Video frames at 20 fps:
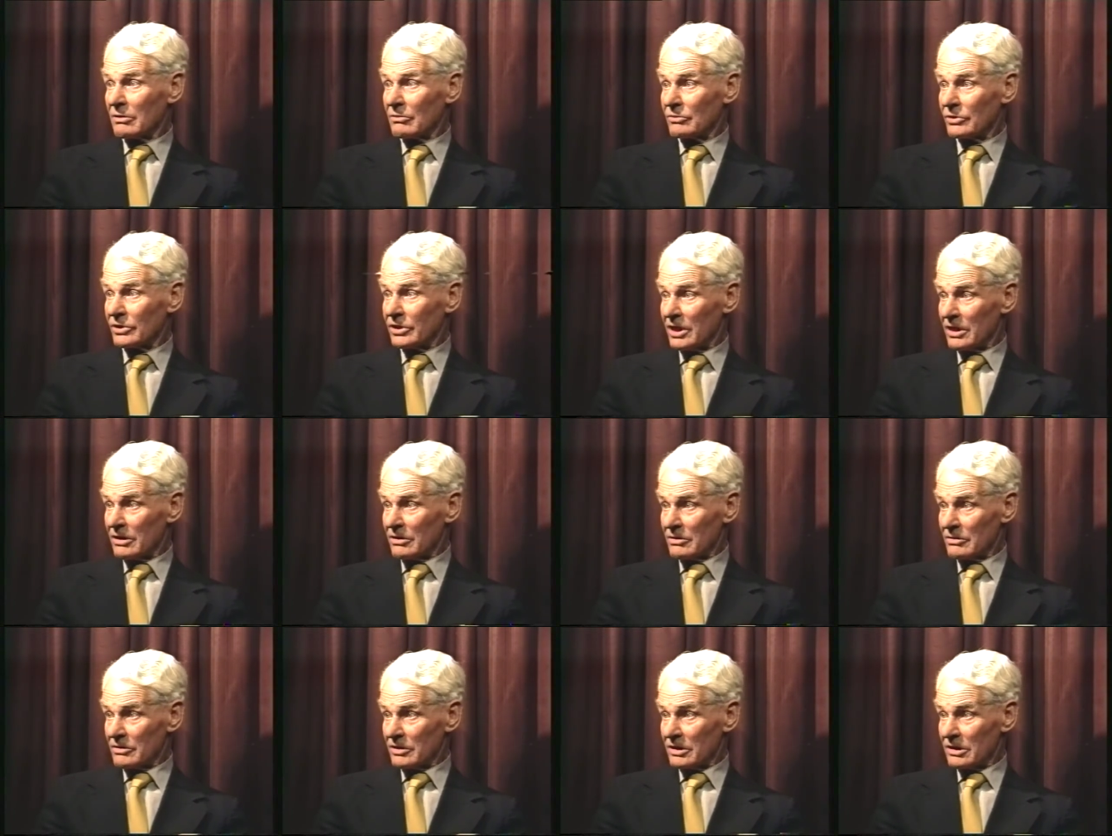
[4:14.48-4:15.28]
would
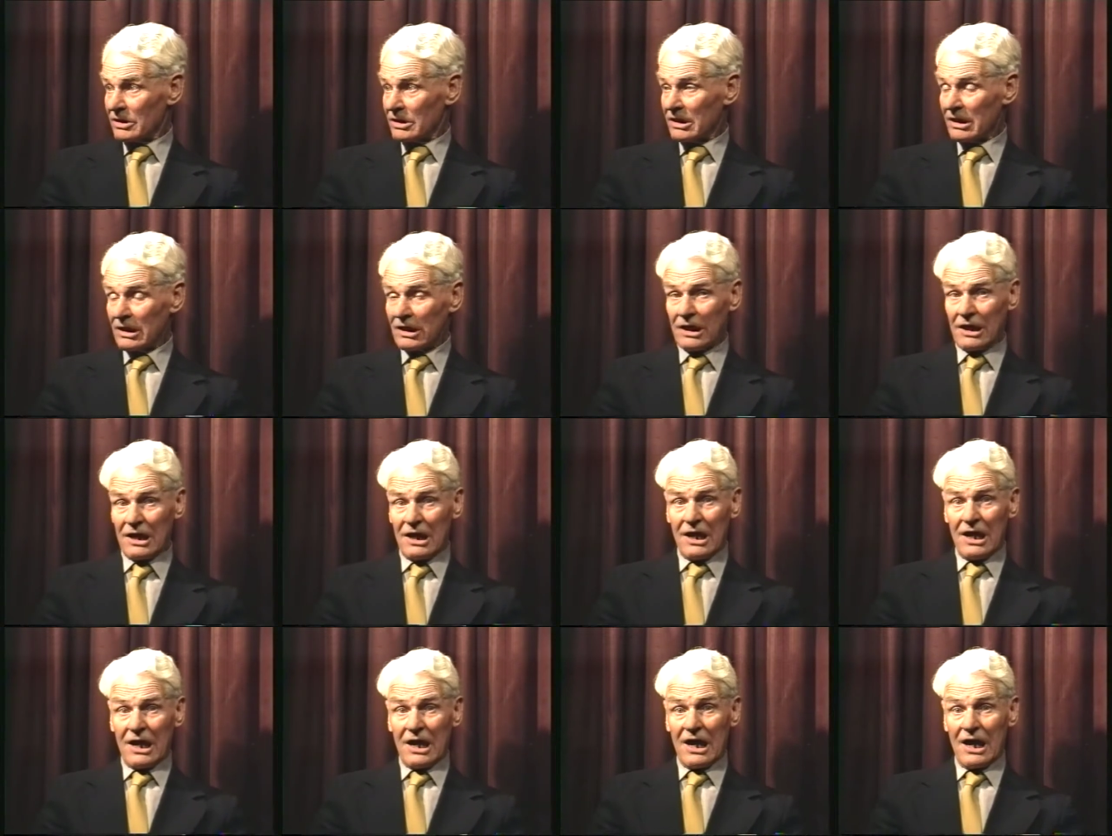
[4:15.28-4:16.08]
hold,
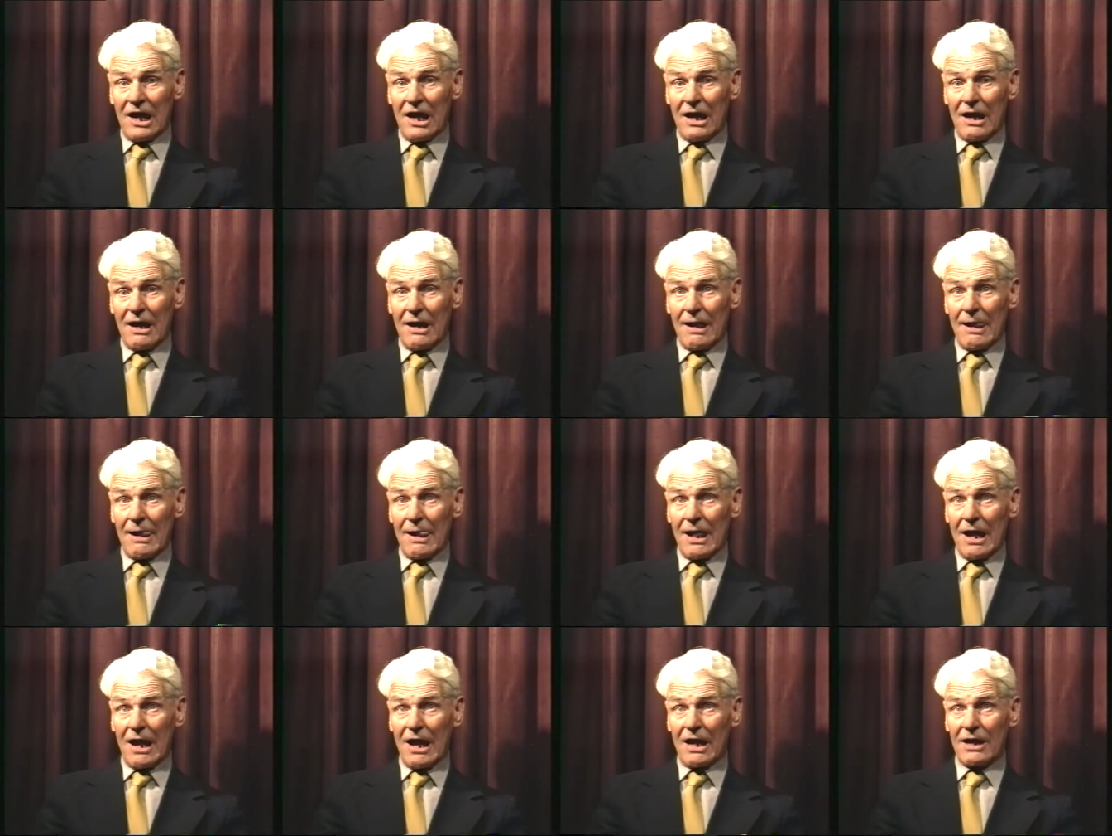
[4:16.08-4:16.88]
uh,
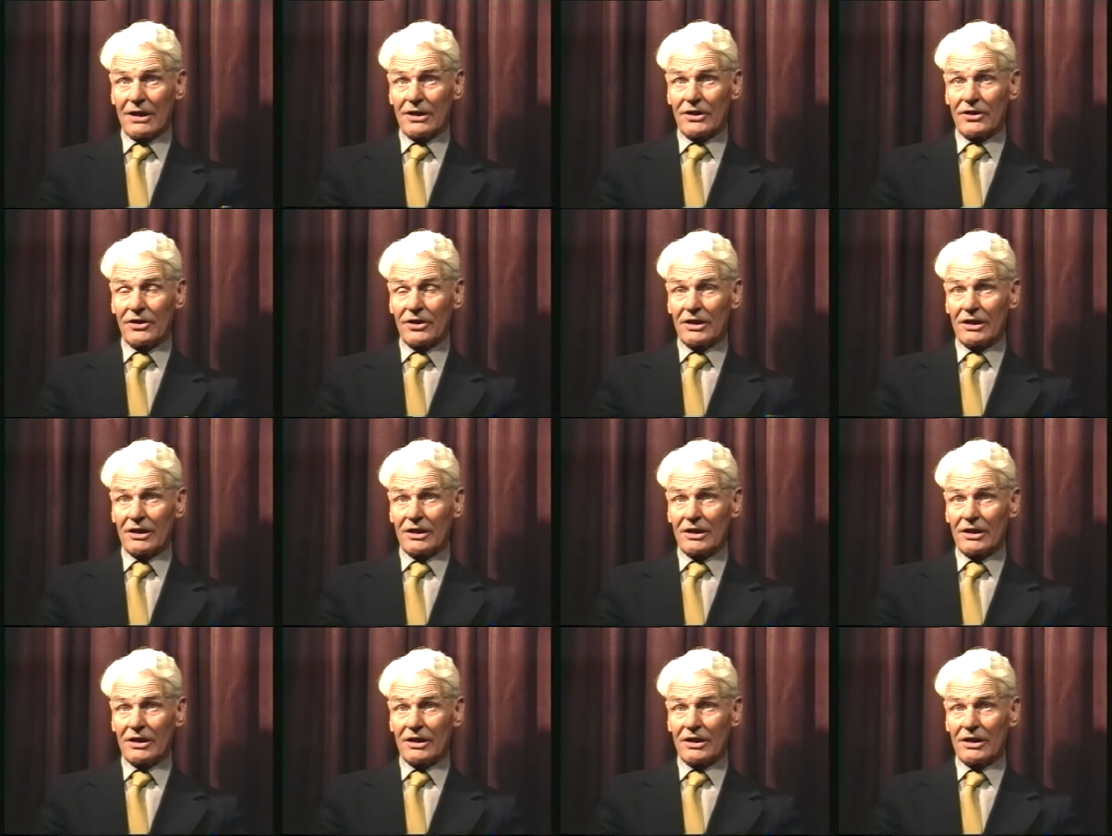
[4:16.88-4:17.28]
and.